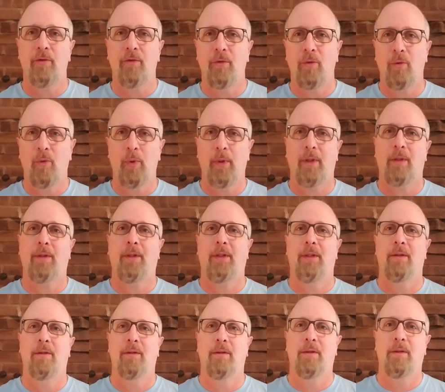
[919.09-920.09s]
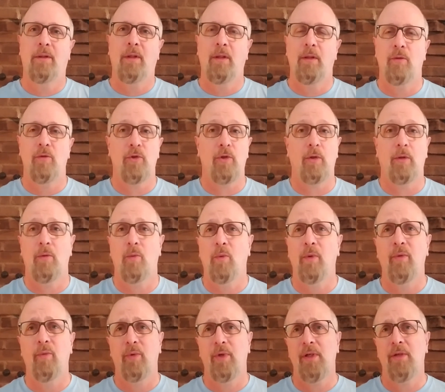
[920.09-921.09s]
quickly? And there was only one
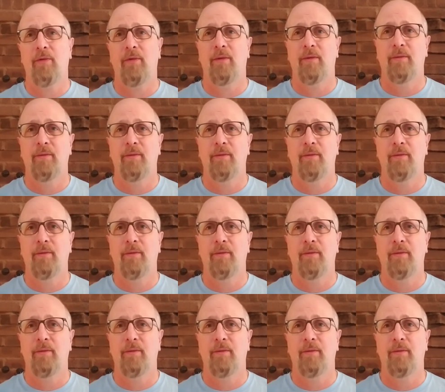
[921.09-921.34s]
reason.